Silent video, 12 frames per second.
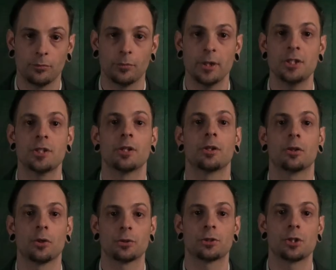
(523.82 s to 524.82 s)
Which
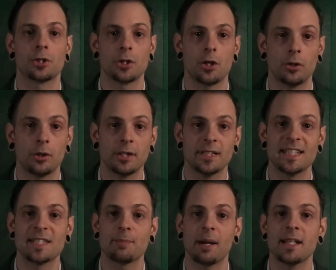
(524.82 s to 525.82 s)
goes to show,
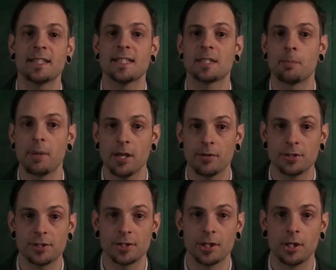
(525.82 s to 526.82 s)
despite his
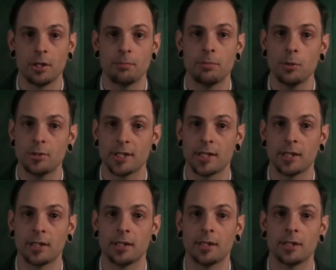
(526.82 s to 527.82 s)
appearance, beauty
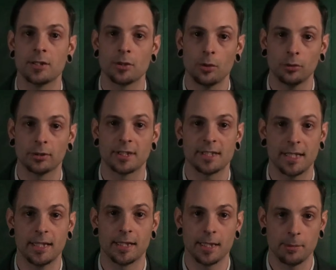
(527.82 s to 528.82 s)
is only
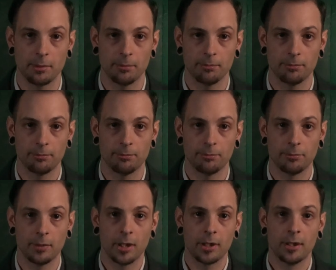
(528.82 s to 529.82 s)
skin deep.
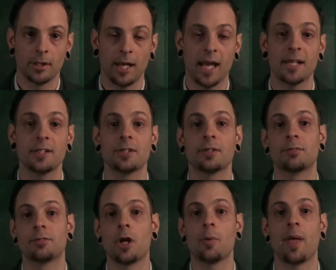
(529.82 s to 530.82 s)
And
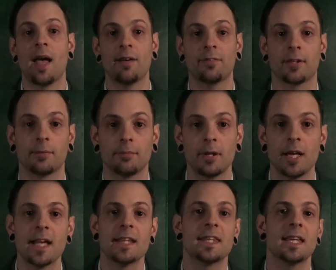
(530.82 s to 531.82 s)
there we have it,
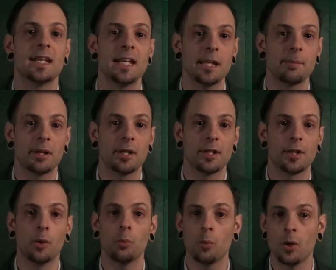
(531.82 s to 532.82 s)
the enigma
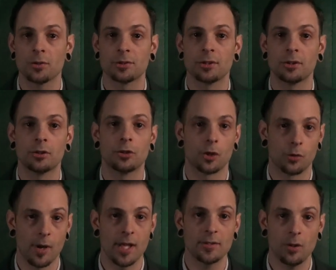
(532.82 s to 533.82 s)
that was the
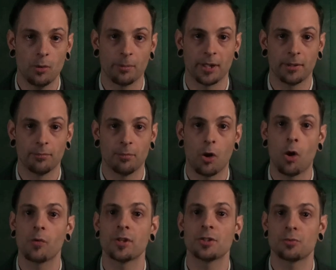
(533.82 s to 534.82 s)
Great Omi,
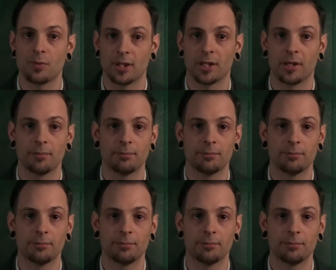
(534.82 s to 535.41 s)
Horace Ridler.